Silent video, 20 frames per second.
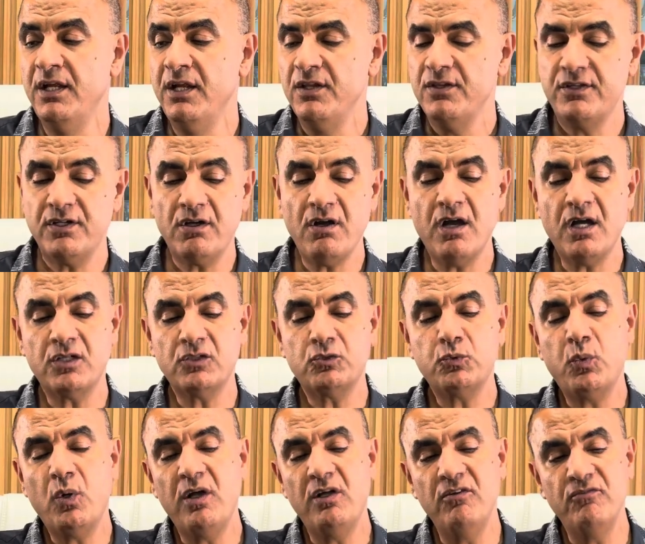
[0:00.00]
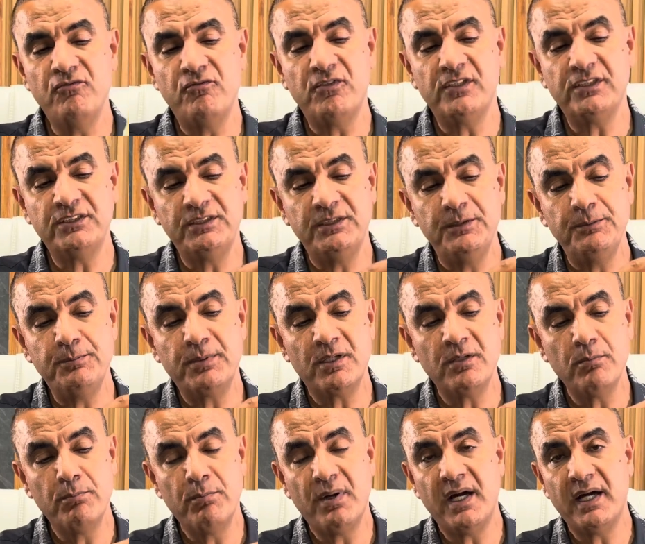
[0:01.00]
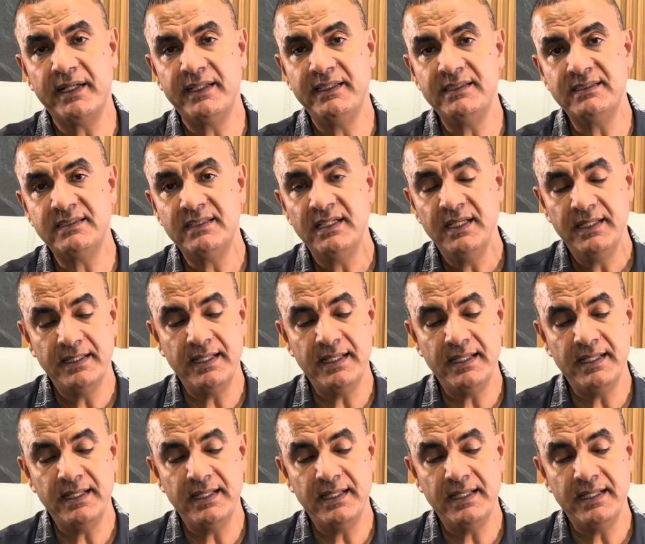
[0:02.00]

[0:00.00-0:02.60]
There are 12 vertebral bodies